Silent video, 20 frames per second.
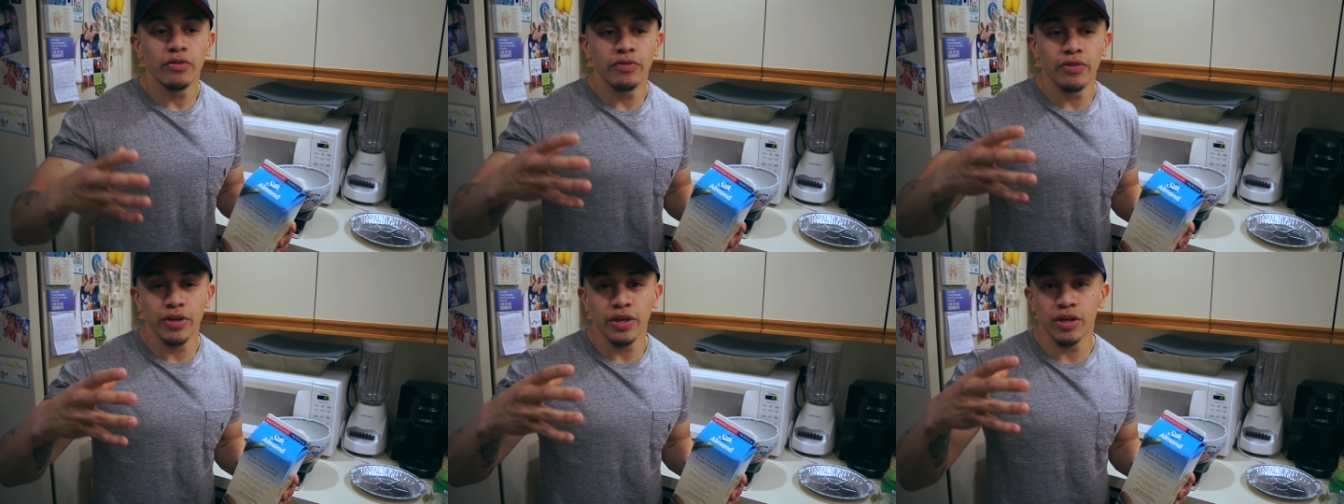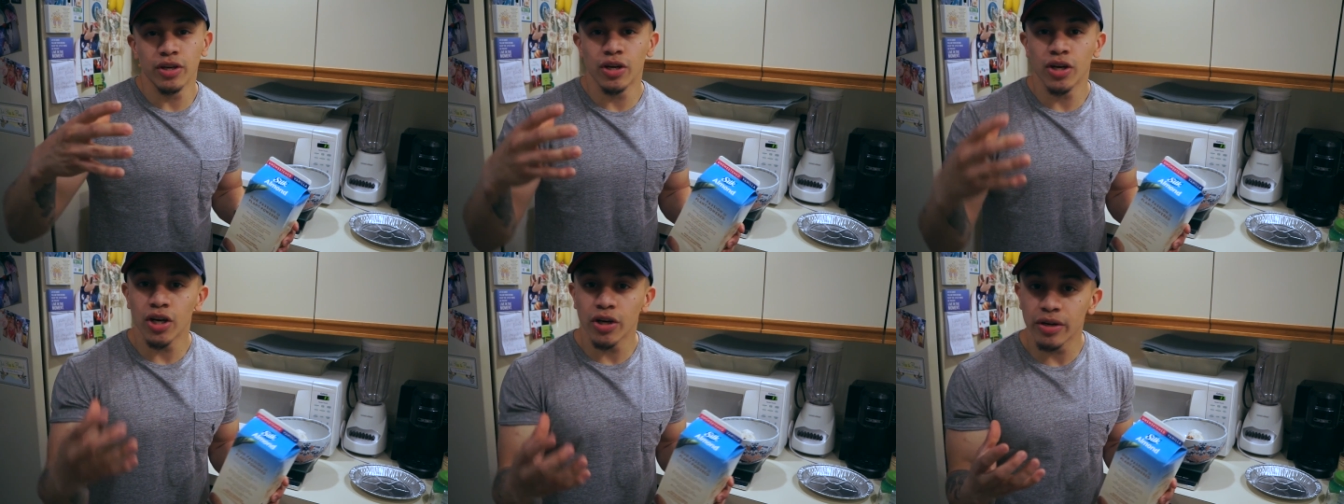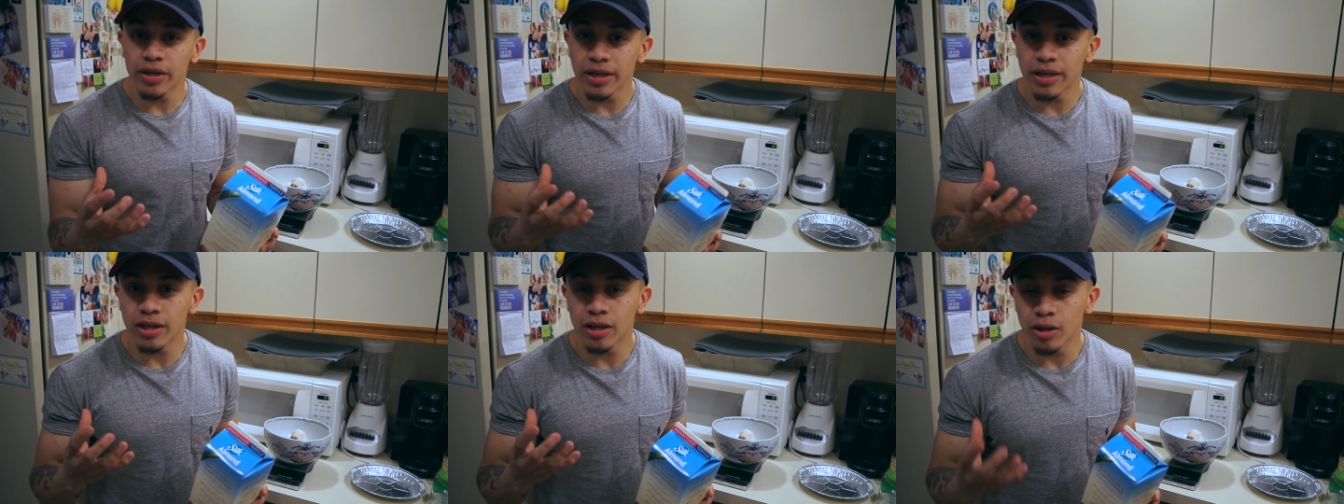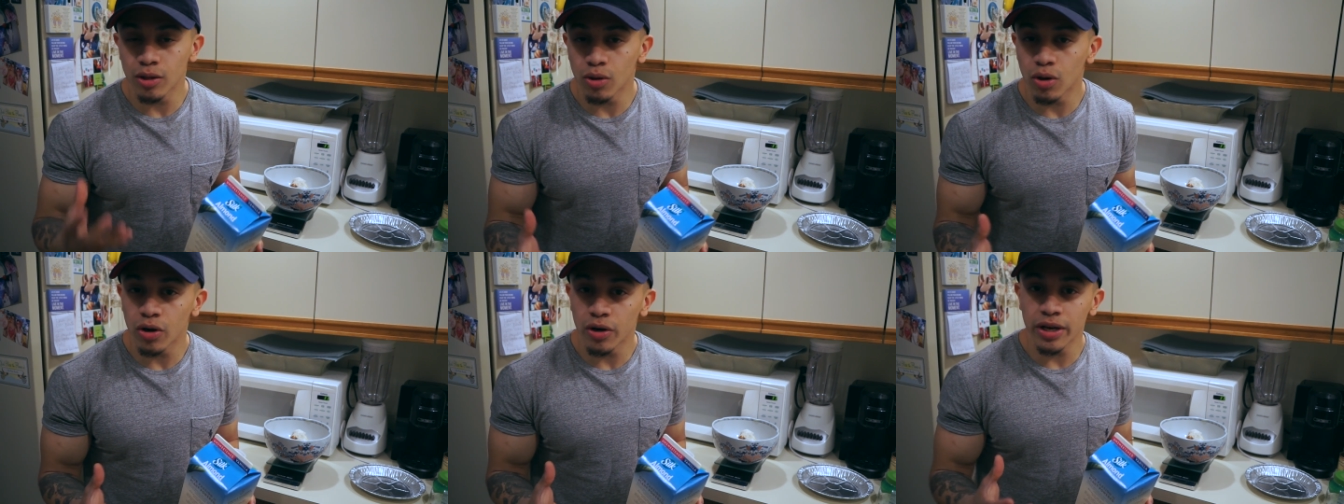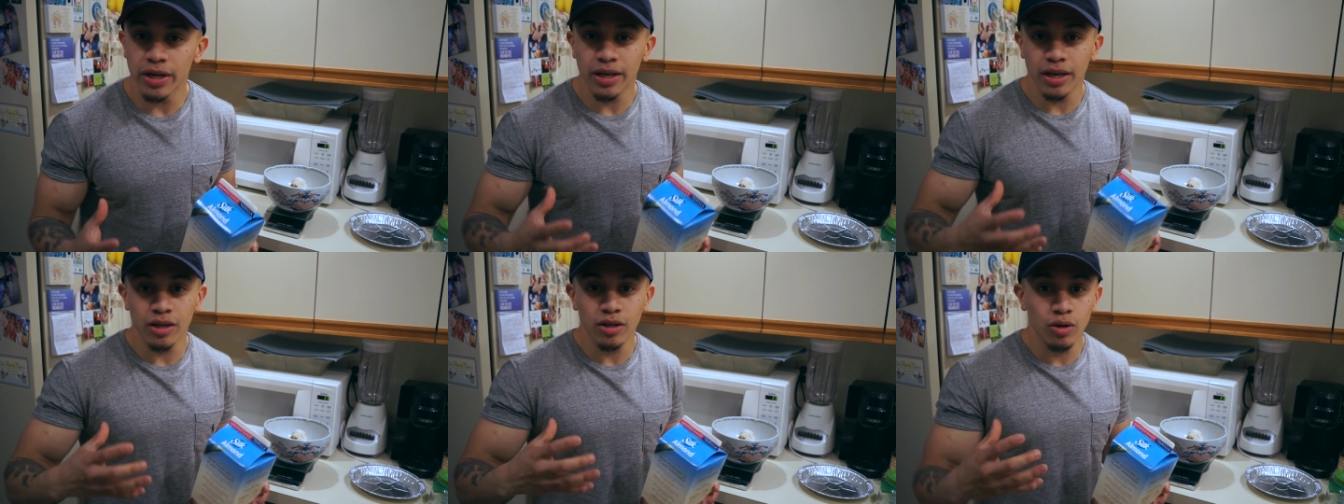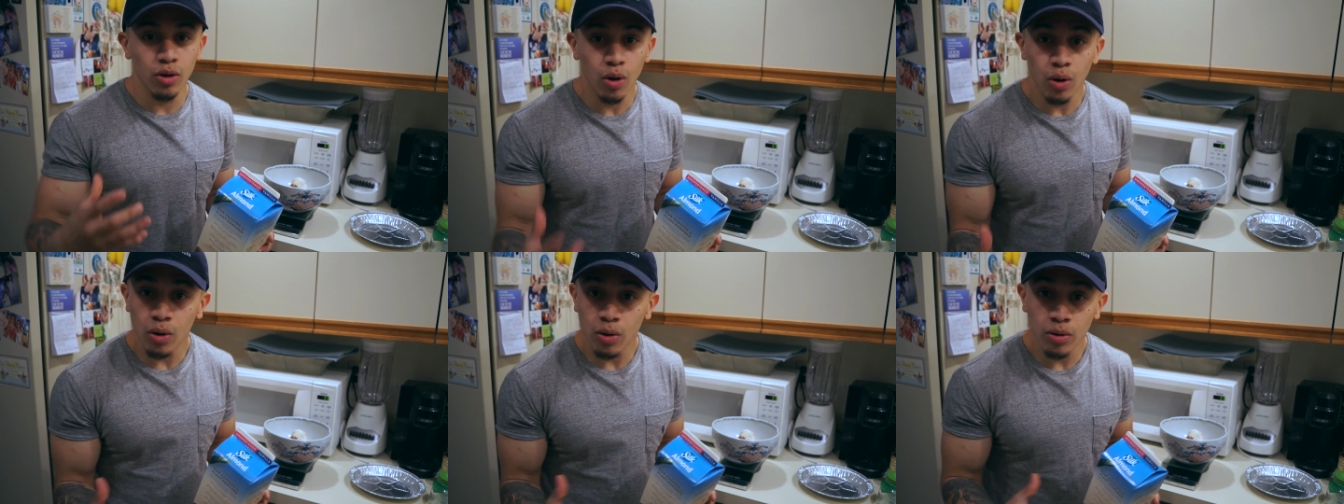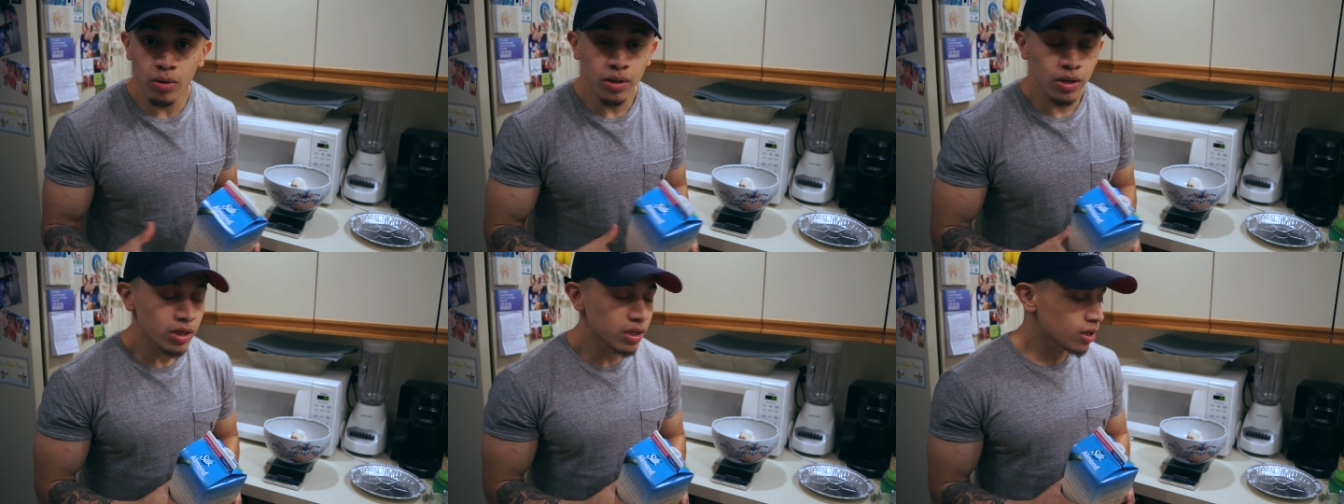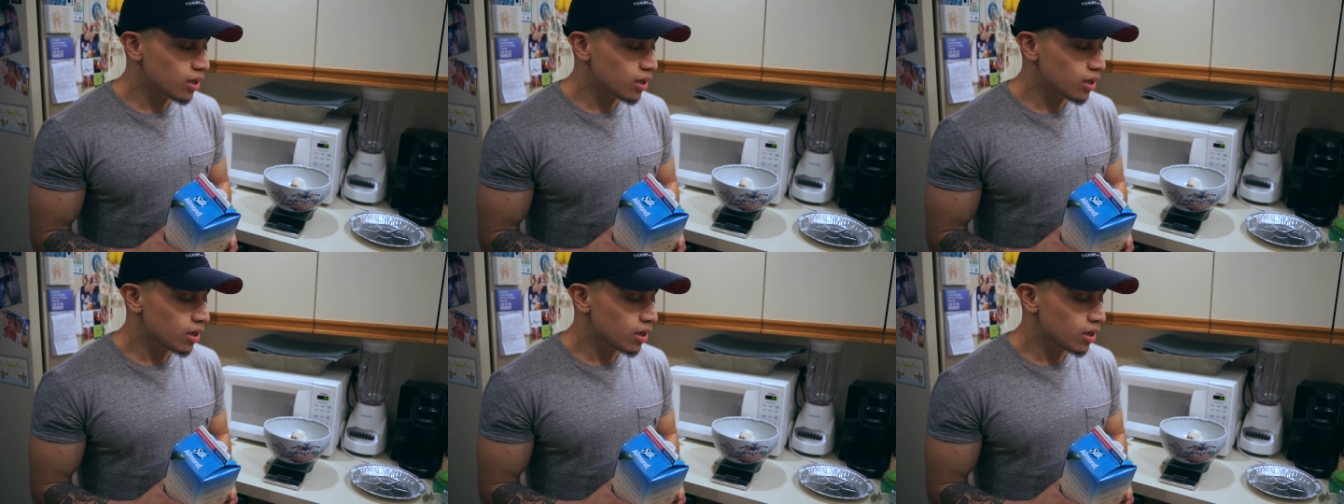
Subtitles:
for your current caloric goal.